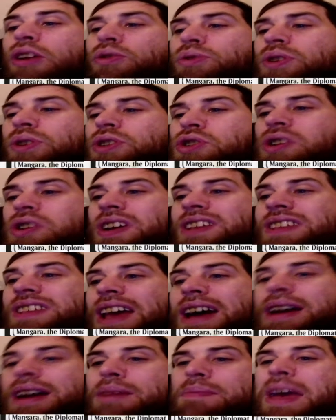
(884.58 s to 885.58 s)
only
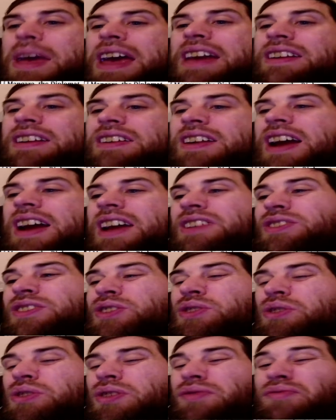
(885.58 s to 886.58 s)
triggers our commander
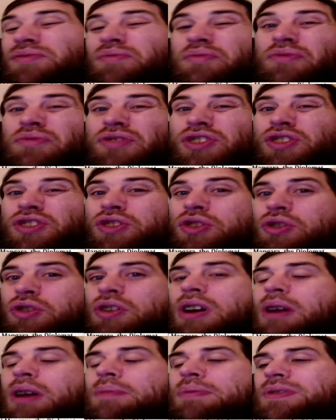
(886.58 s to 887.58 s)
and sort of
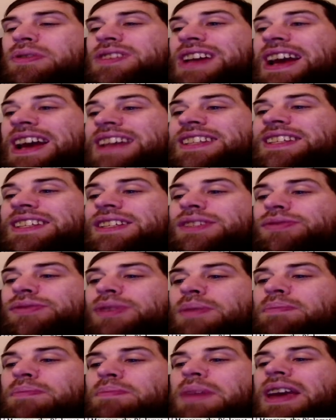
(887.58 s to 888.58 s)
pseudo protects us
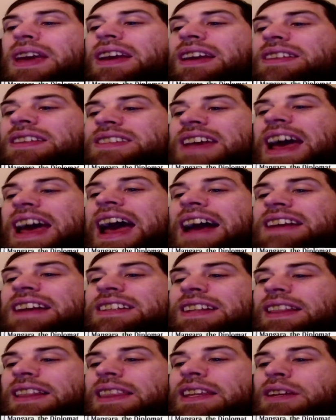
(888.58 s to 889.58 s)
from being
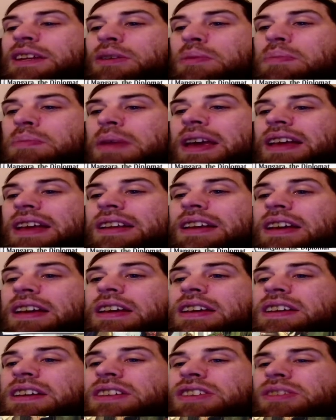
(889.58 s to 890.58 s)
attacked a little bit.
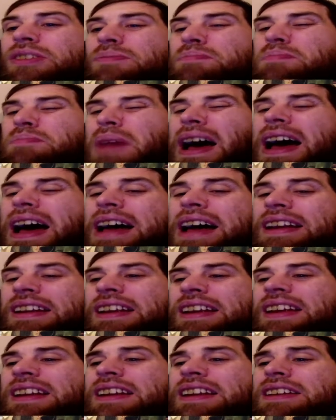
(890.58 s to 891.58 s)
But